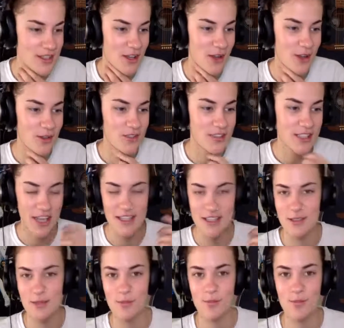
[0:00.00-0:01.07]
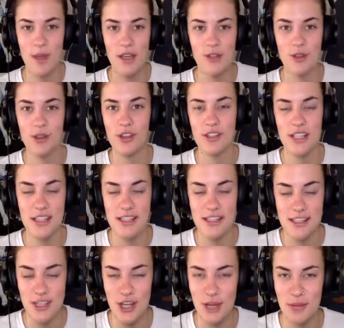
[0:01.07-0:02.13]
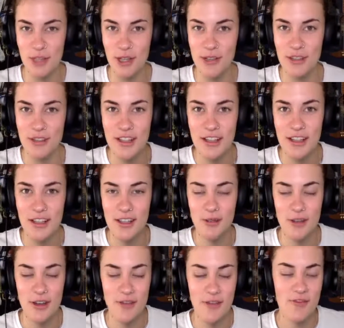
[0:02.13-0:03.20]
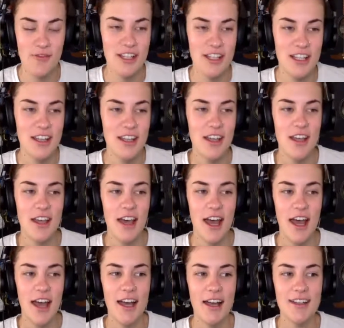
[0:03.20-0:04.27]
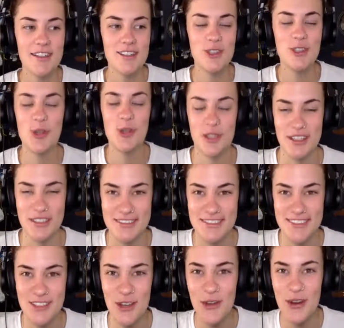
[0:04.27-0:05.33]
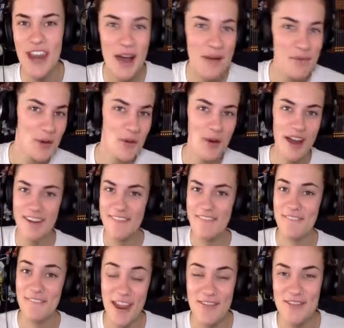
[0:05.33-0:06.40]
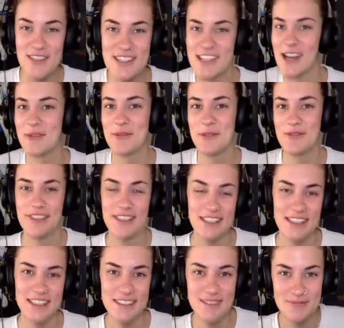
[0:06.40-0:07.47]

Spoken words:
So yes, make sure you tell us in the chat below your favorite villain. Jordan, your number one favorite Star Wars villain.